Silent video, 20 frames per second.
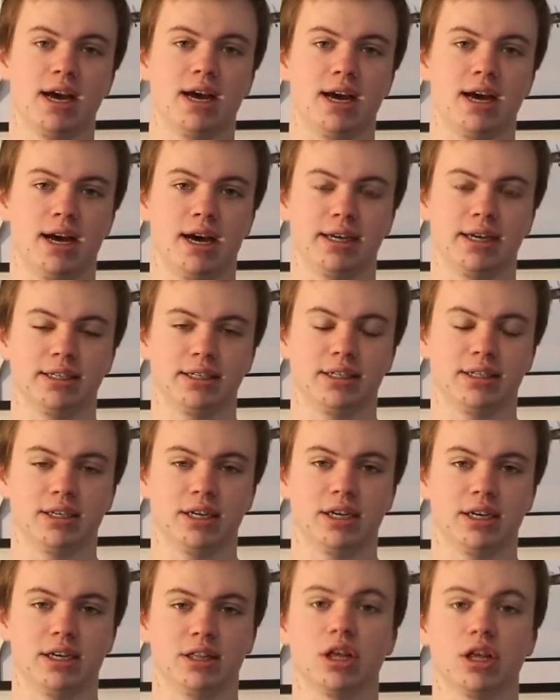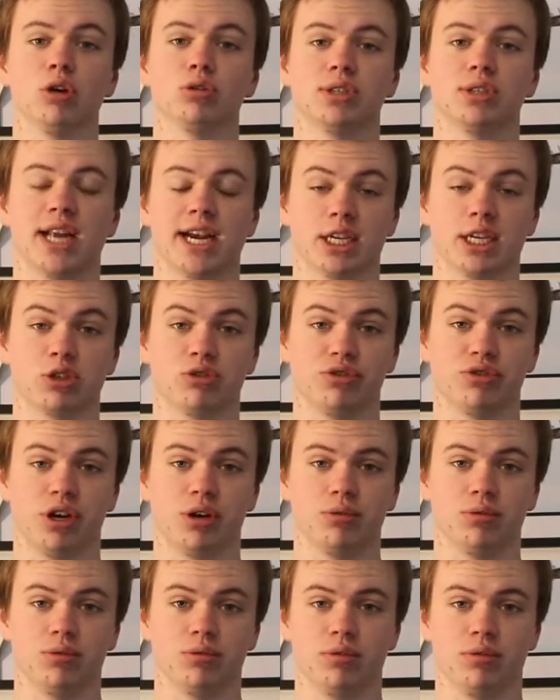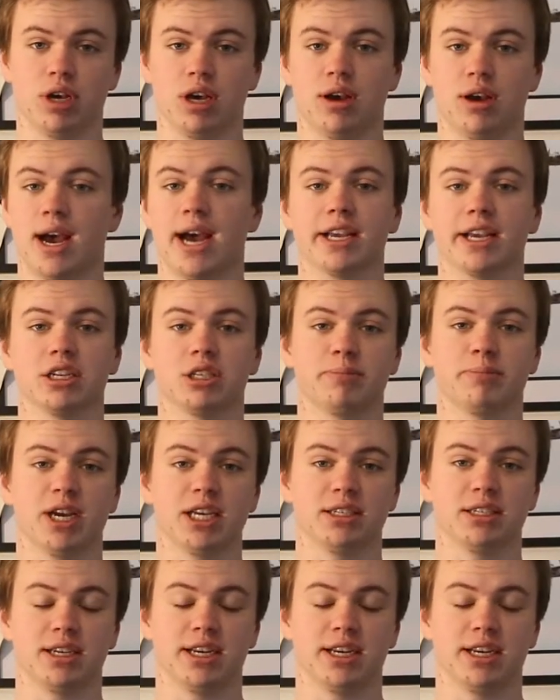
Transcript: And those decks the hangar space in